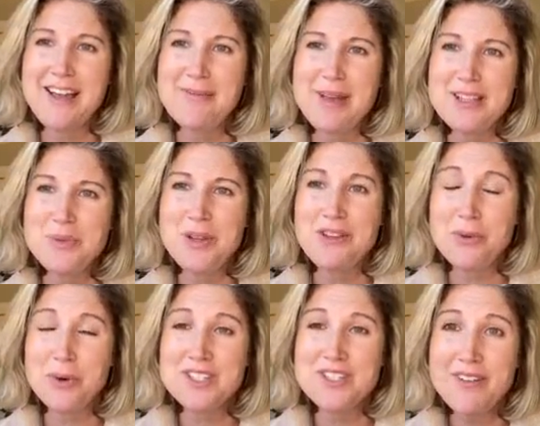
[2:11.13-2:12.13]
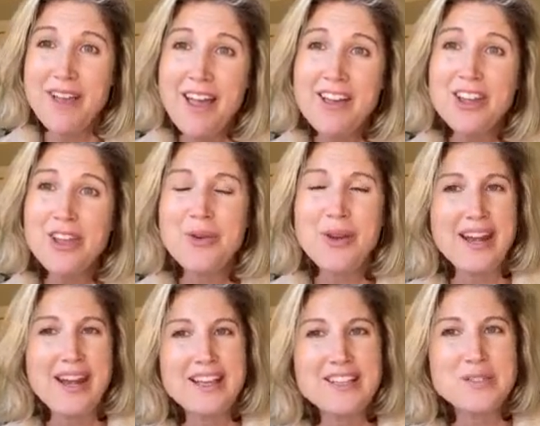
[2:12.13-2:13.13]
as we force the value
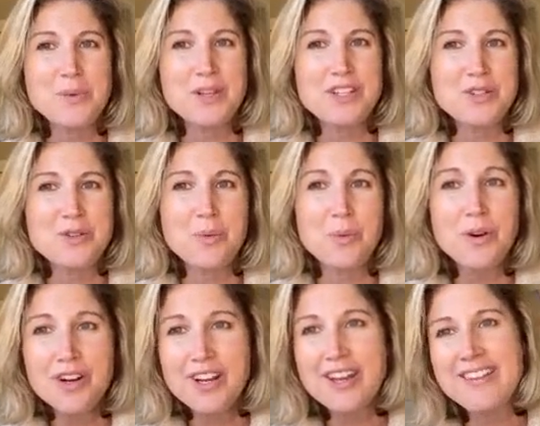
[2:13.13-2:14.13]
and as we do the work